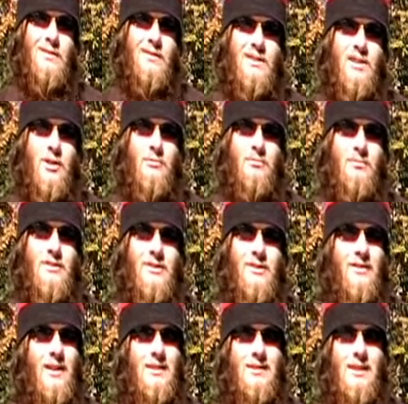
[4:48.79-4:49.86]
so, till
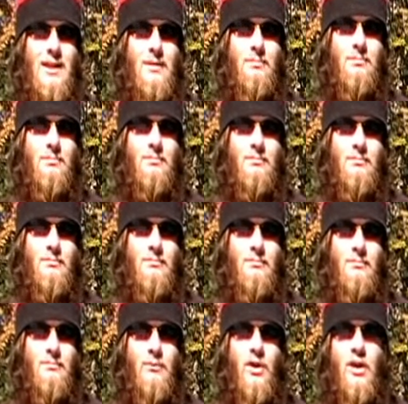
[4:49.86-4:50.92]
next time,
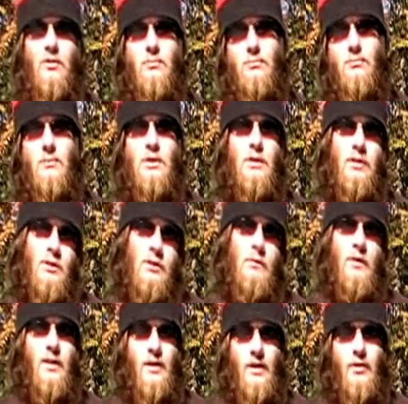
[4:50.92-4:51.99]
well,
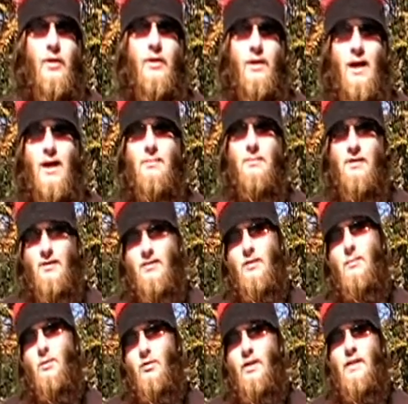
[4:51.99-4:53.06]
really, yeah, I'm,
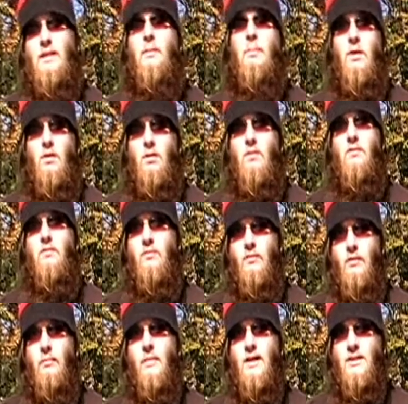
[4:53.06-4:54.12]
I'm already in the middle of
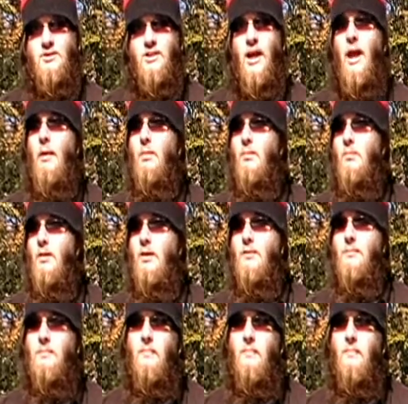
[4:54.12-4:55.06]
the Minish Cap. but